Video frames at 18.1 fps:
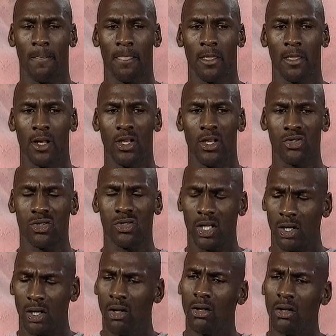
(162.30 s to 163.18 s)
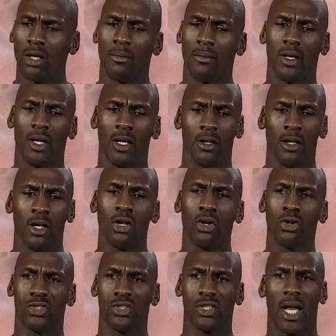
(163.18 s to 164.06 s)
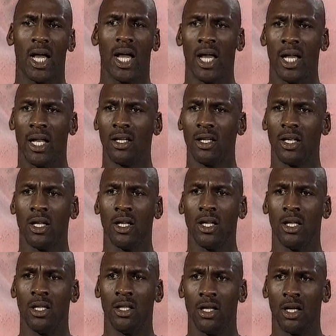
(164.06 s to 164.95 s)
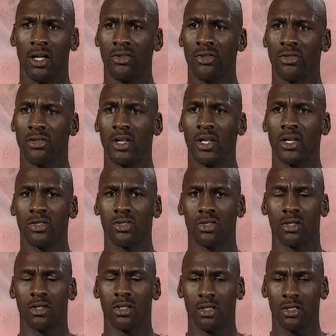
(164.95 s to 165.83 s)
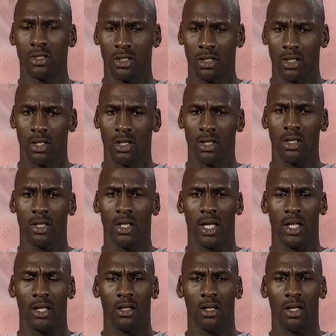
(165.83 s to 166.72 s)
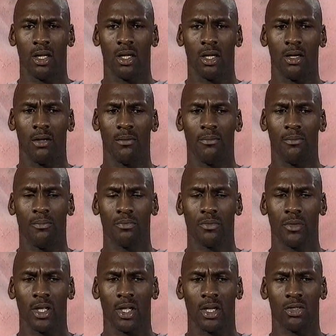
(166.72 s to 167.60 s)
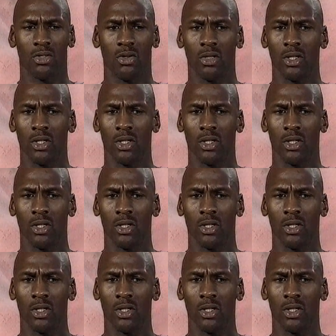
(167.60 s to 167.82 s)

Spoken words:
he's still, I mean, a little shy, and he does things that are totally